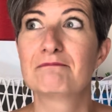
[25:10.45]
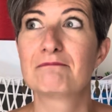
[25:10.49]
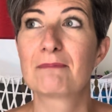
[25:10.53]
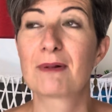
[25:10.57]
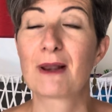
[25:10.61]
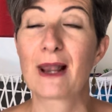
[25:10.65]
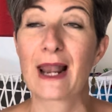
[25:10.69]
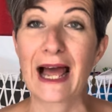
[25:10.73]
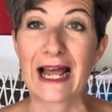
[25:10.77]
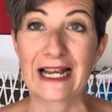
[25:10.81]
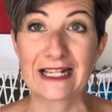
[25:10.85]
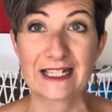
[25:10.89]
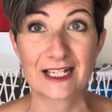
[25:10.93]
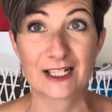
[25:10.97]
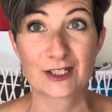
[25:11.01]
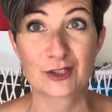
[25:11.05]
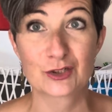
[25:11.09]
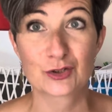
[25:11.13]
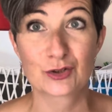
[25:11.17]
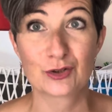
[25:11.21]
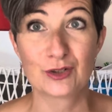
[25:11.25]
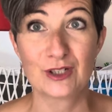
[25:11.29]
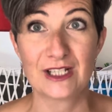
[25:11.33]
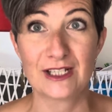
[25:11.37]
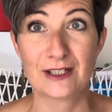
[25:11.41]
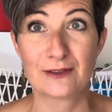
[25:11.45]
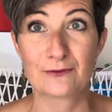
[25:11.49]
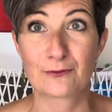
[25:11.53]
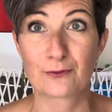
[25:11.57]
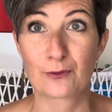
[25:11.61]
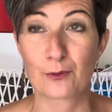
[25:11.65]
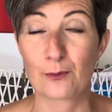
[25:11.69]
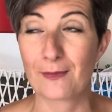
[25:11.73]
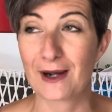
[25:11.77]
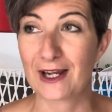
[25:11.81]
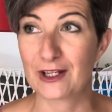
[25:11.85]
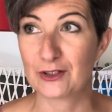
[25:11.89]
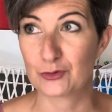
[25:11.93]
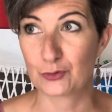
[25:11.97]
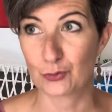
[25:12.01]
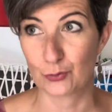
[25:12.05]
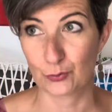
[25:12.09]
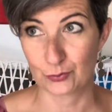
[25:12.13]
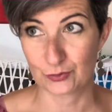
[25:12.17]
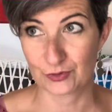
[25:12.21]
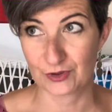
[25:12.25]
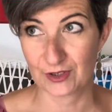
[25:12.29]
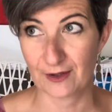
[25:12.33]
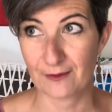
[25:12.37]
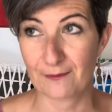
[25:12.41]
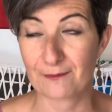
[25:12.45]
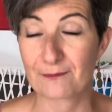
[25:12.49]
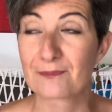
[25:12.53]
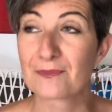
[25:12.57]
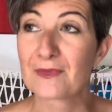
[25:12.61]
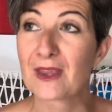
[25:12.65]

planning to knit for my daughter.